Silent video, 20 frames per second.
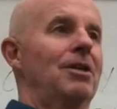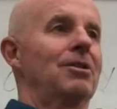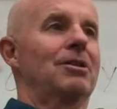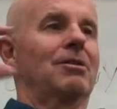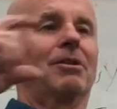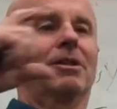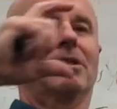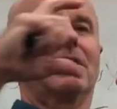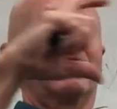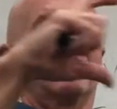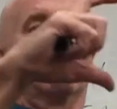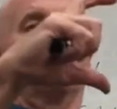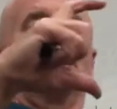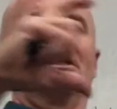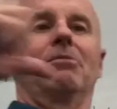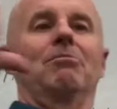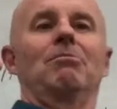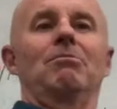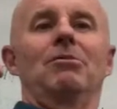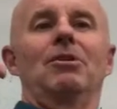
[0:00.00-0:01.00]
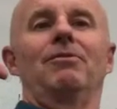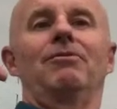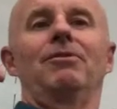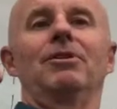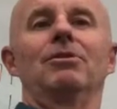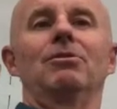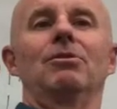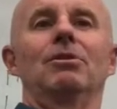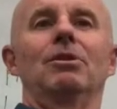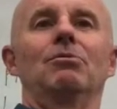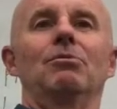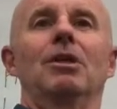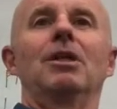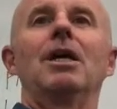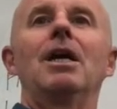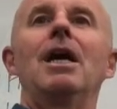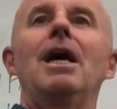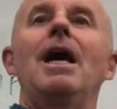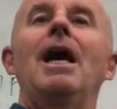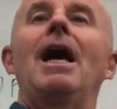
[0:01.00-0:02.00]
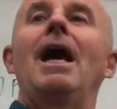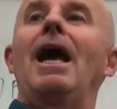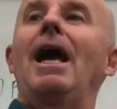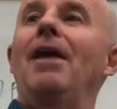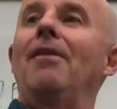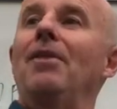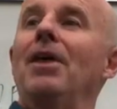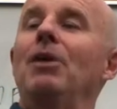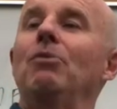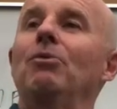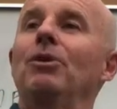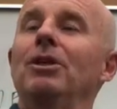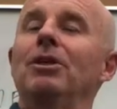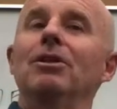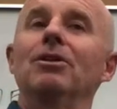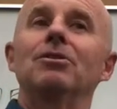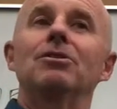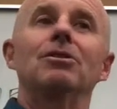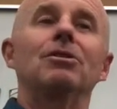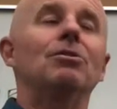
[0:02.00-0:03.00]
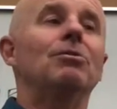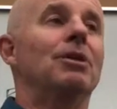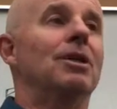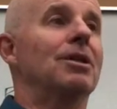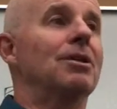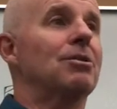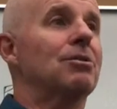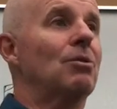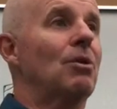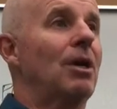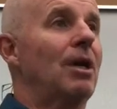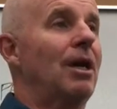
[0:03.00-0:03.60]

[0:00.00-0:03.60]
or something like that if you do it in one. And then what it'll do is